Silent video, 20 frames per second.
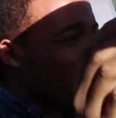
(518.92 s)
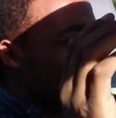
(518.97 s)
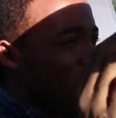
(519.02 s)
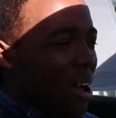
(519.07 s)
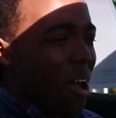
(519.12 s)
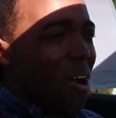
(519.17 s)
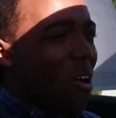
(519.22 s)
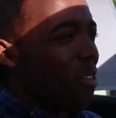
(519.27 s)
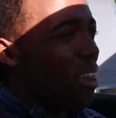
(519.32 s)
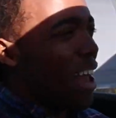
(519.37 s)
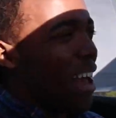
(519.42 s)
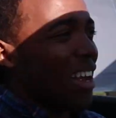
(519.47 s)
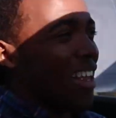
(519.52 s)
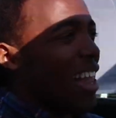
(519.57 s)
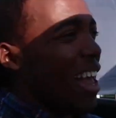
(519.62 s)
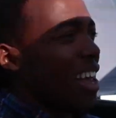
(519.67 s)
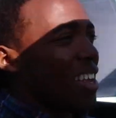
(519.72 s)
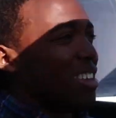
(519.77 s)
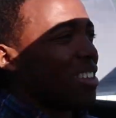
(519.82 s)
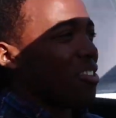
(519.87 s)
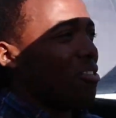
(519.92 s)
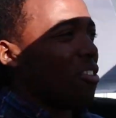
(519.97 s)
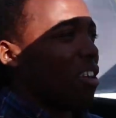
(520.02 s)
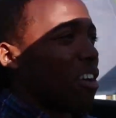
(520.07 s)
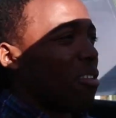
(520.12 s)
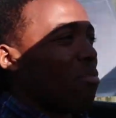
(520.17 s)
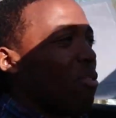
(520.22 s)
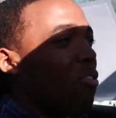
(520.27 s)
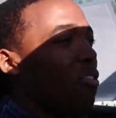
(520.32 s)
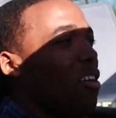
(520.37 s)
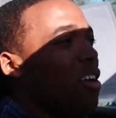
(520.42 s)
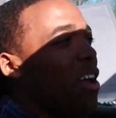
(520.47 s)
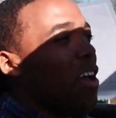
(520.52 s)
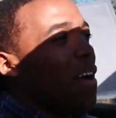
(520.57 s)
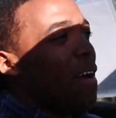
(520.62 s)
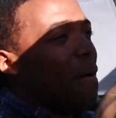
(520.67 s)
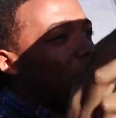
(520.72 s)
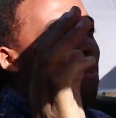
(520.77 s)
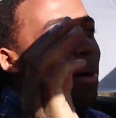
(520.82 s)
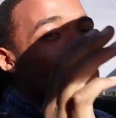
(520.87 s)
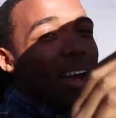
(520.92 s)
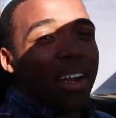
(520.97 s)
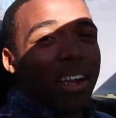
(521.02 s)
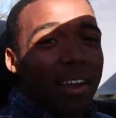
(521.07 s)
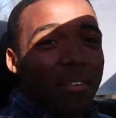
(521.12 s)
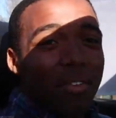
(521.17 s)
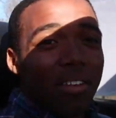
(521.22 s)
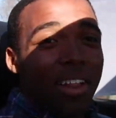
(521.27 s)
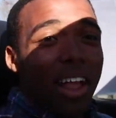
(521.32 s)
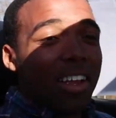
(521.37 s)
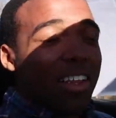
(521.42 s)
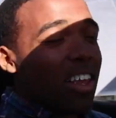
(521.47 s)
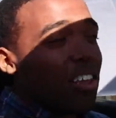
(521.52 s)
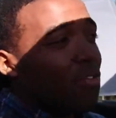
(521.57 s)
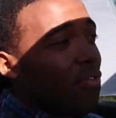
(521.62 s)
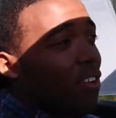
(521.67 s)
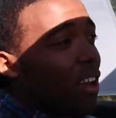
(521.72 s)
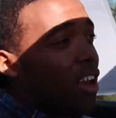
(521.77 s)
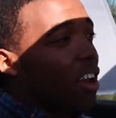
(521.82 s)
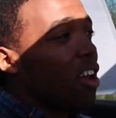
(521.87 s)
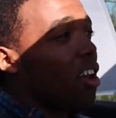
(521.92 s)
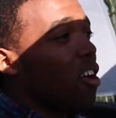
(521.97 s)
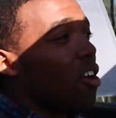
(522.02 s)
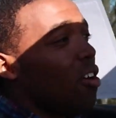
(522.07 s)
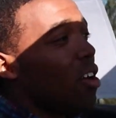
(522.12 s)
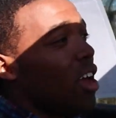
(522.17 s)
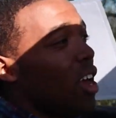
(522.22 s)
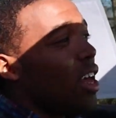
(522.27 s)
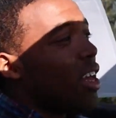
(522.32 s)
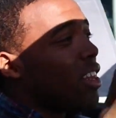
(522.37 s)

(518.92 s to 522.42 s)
Oh, that is incredible. But if you like this video,